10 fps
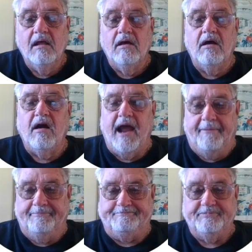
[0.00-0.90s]
All right,
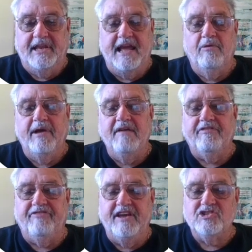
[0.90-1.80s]
now we have a
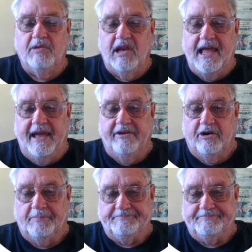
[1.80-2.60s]
feasible lander.